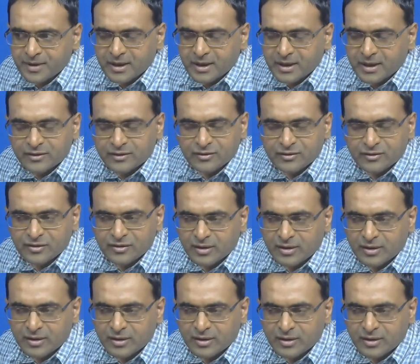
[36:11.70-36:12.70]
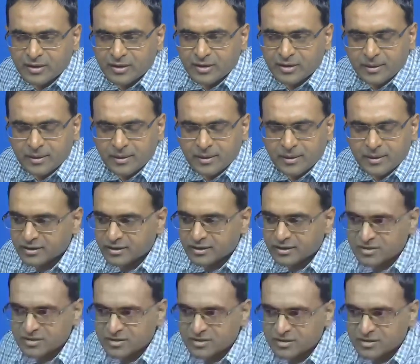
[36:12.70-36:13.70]
it's a separate area to be
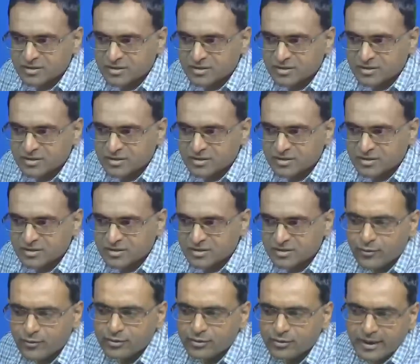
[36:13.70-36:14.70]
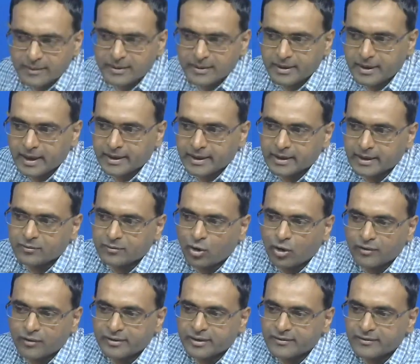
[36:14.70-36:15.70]
discussed. But I think I
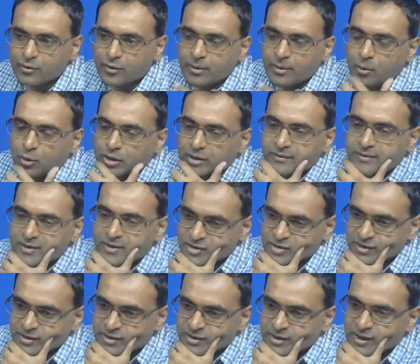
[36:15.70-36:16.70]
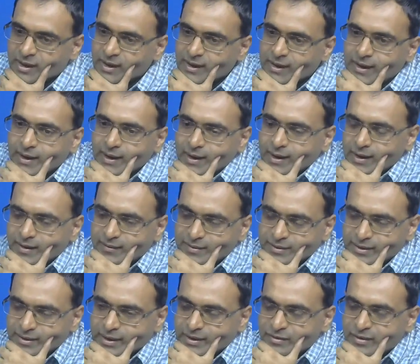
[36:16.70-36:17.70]
can sort of give you a motivation
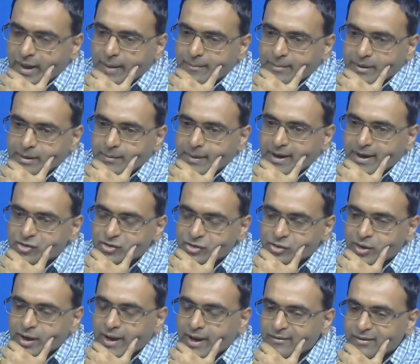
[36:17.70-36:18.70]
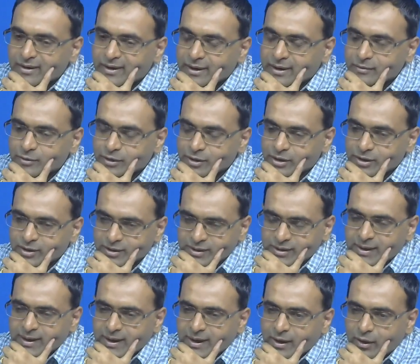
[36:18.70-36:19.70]
with an example. Imagine you have a network
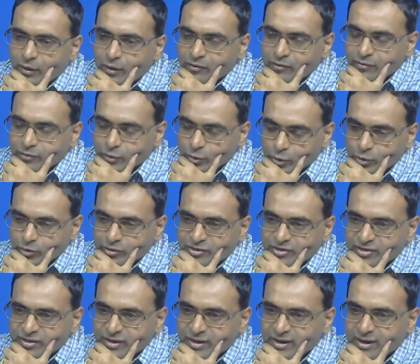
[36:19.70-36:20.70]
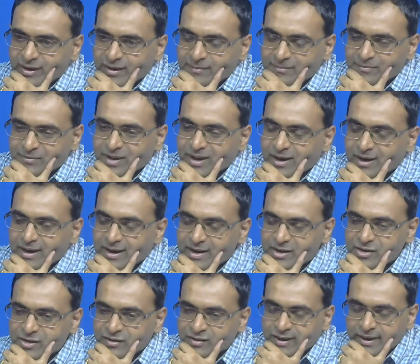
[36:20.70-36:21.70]
of nodes. There are
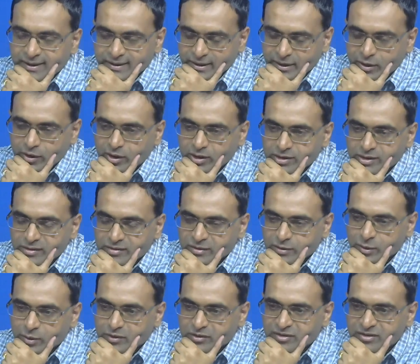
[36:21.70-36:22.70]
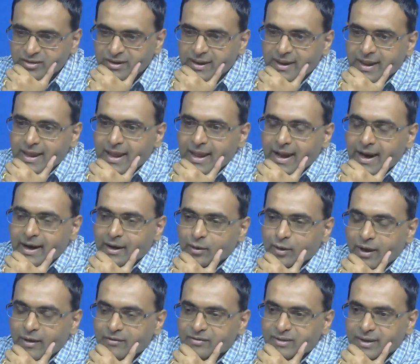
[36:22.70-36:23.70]
edges connecting all these nodes, and you
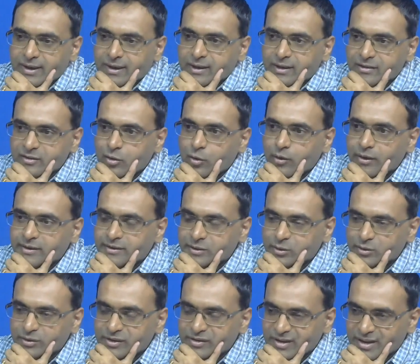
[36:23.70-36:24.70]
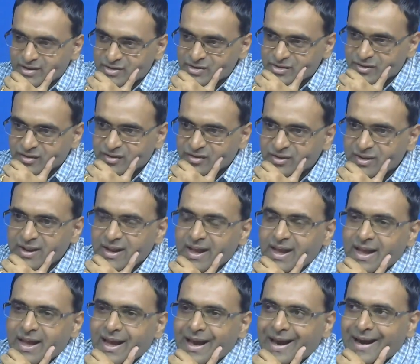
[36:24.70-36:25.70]
have signals going through these edges.
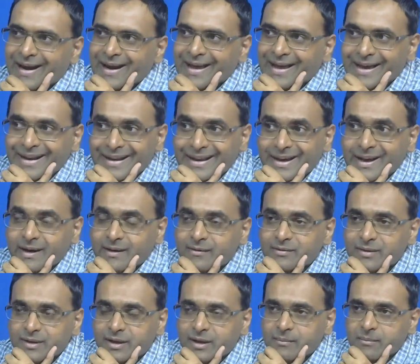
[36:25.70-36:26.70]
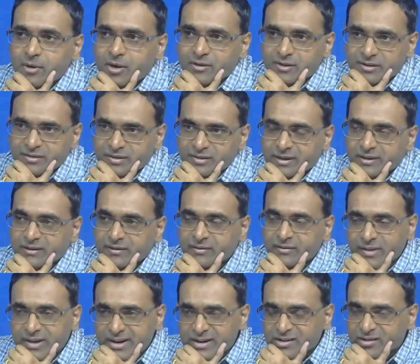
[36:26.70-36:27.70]
And any kind of signal processing,
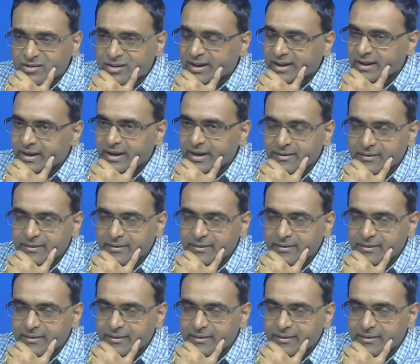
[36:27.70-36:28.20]
filtering,